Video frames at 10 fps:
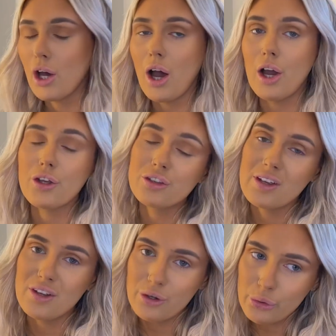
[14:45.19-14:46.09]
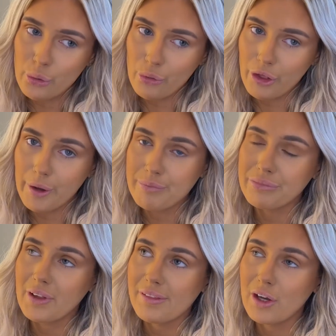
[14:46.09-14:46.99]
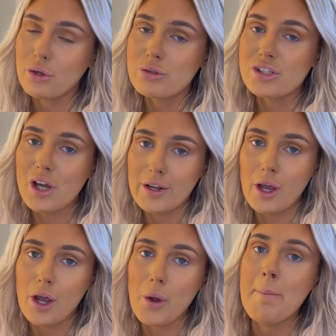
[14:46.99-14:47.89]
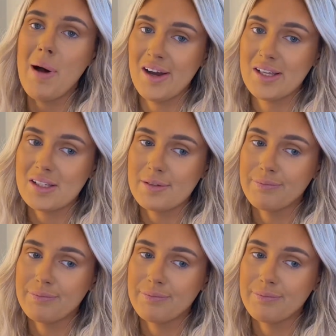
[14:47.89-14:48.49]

I did Google them. They're called Psycho Mice.